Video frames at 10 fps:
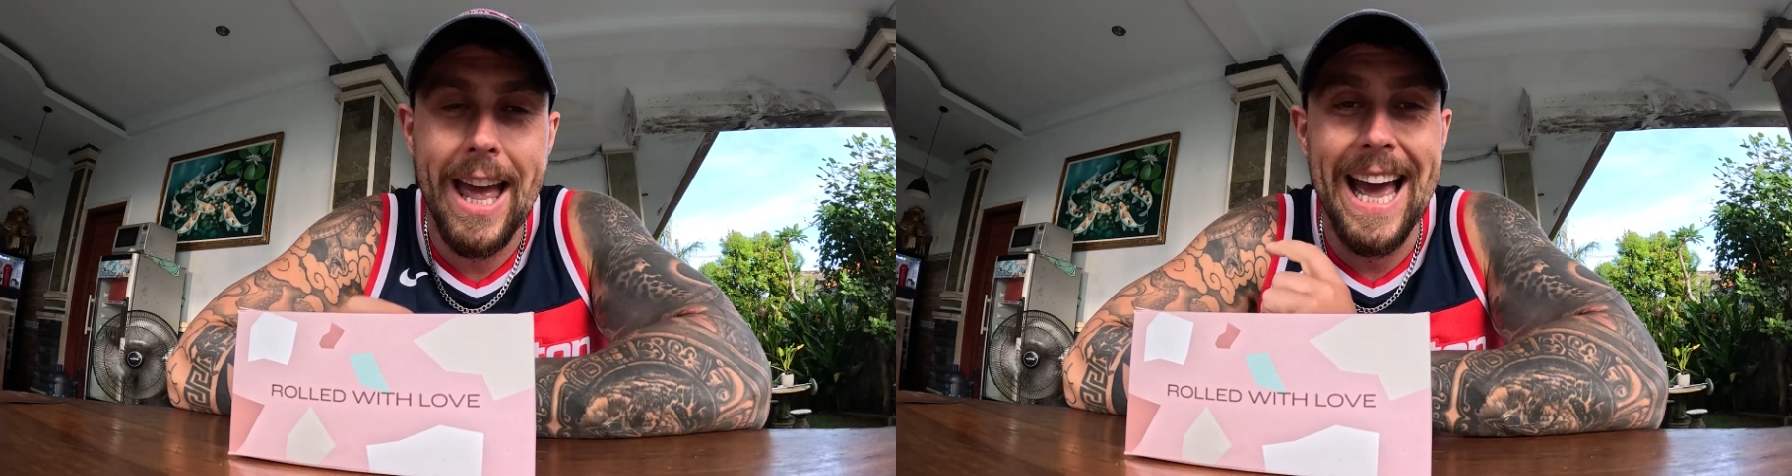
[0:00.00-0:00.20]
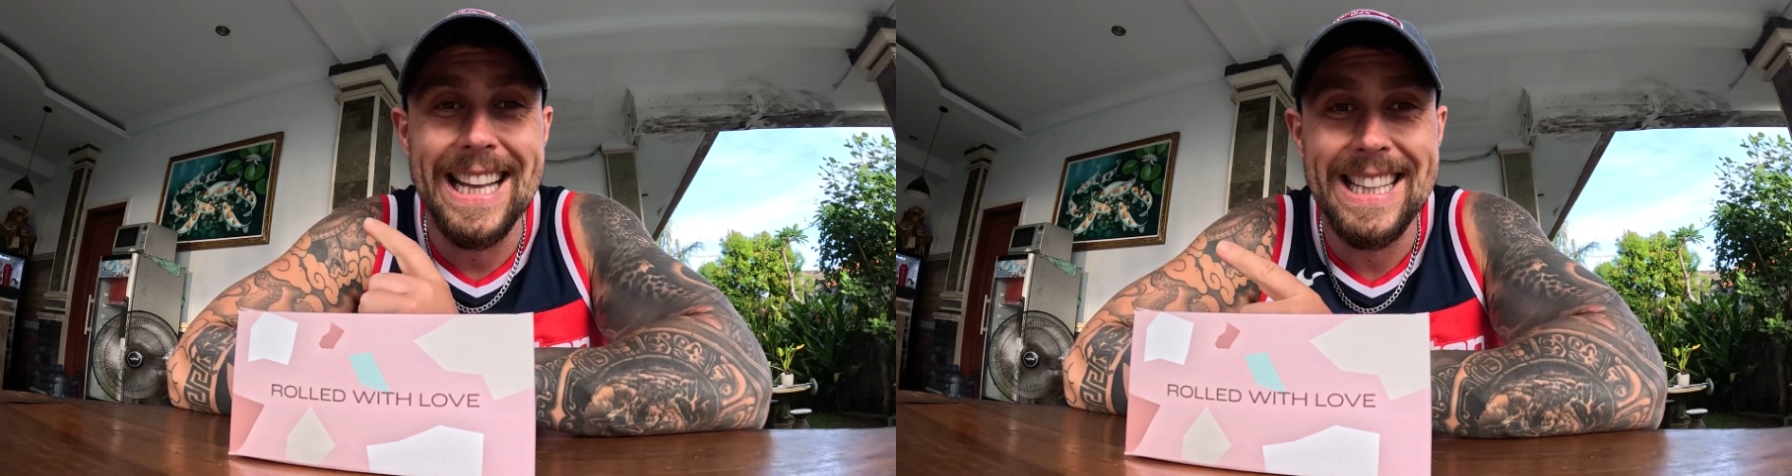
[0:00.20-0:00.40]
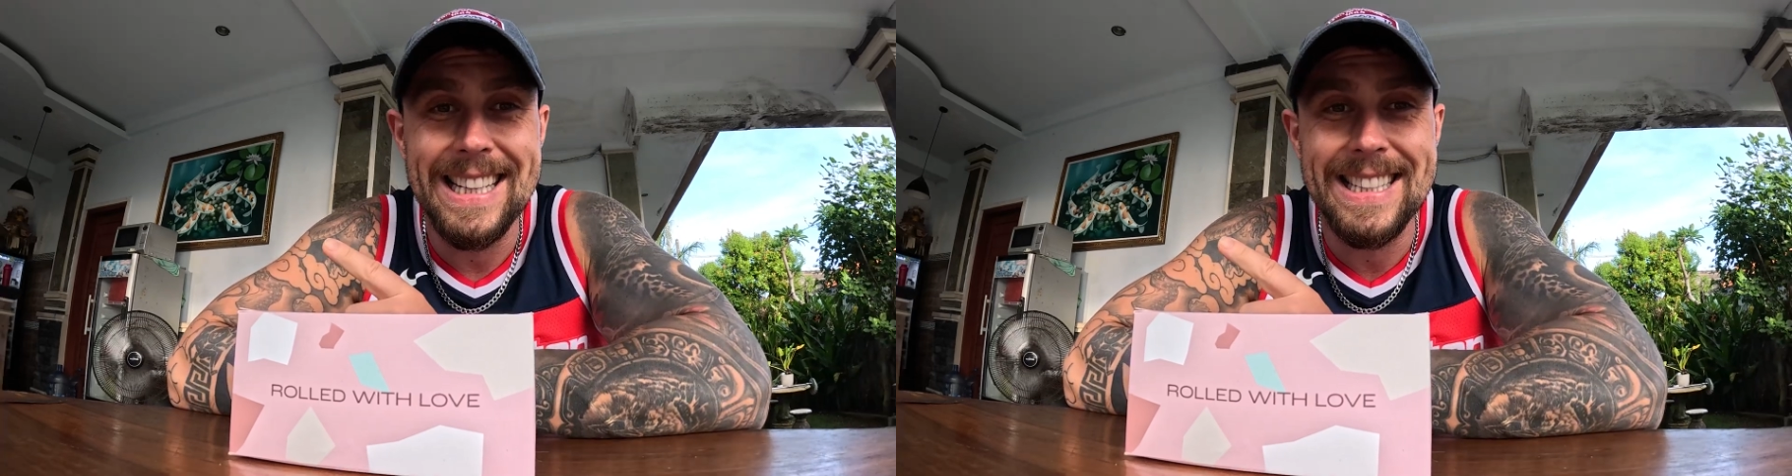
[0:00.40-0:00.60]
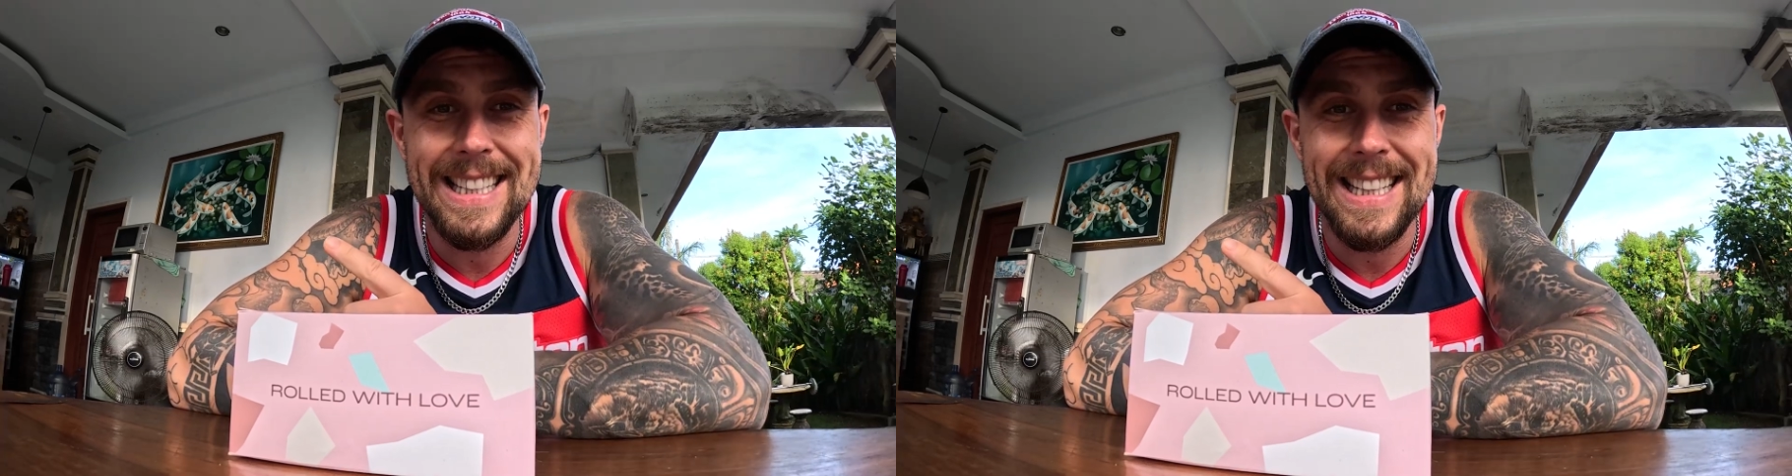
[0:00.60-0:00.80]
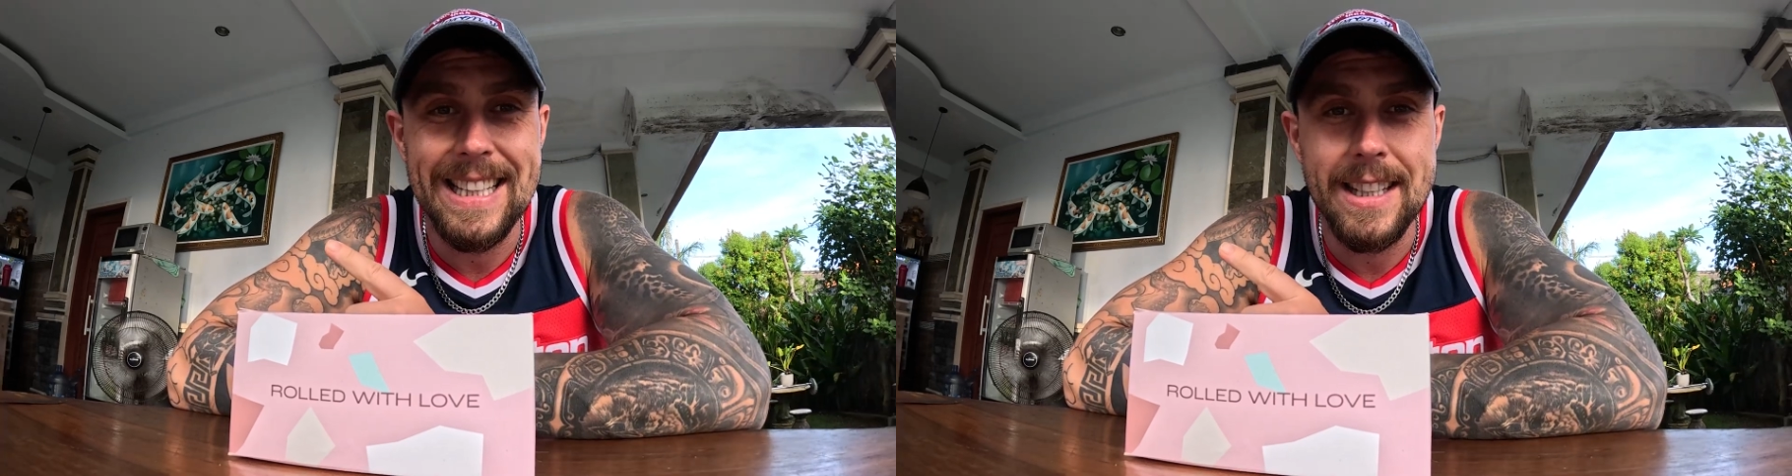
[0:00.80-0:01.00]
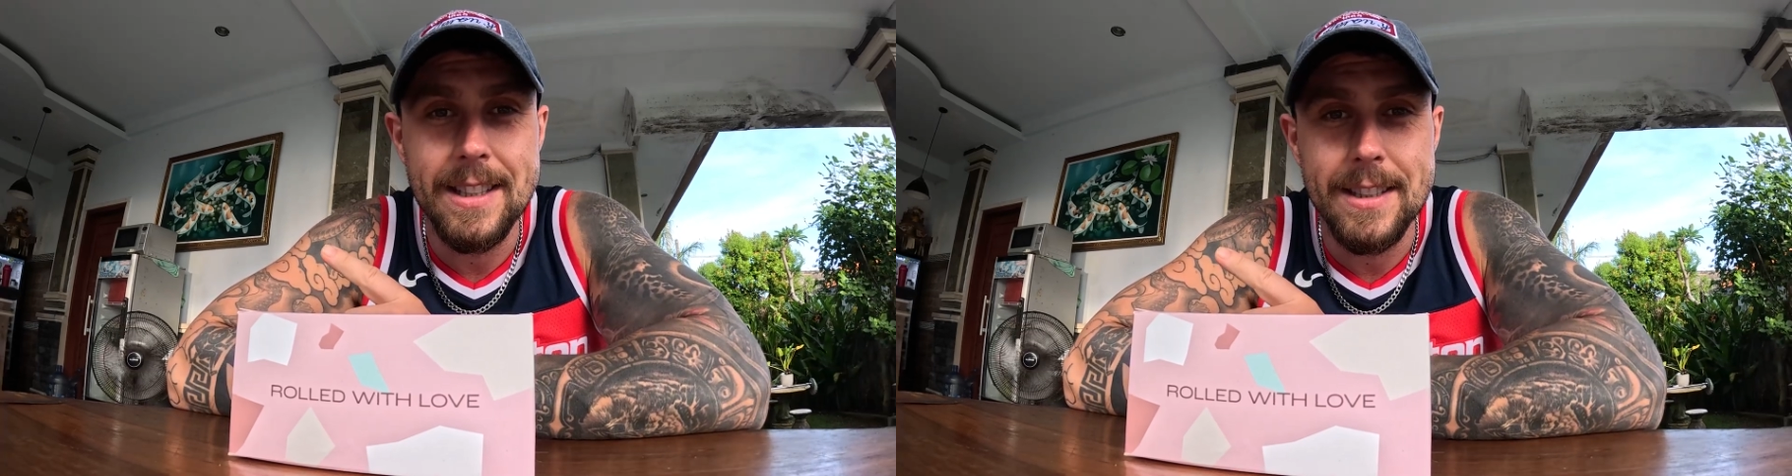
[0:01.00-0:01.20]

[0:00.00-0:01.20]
I did eat